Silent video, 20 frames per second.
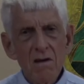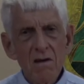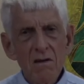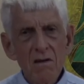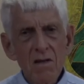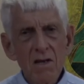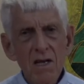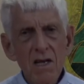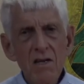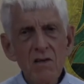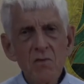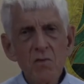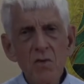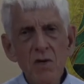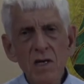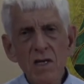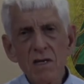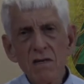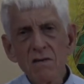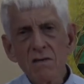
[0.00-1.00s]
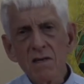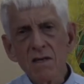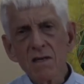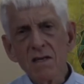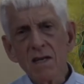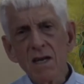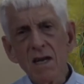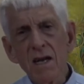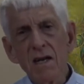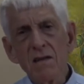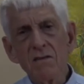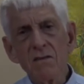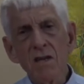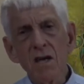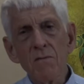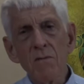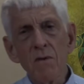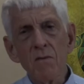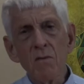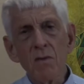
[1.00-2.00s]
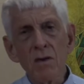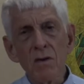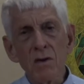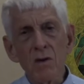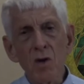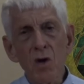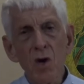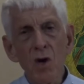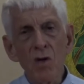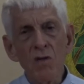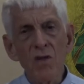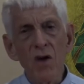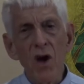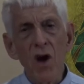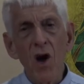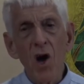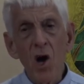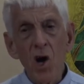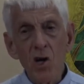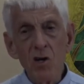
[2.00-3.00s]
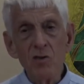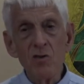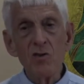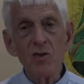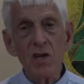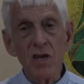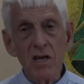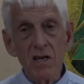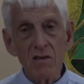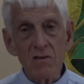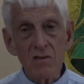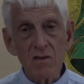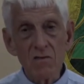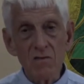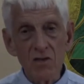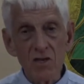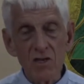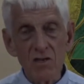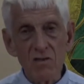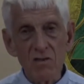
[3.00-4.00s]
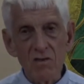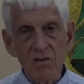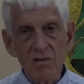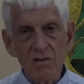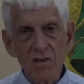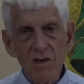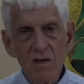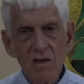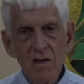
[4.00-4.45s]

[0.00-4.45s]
Today's readings contain some of what are called the hard sayings of Jesus.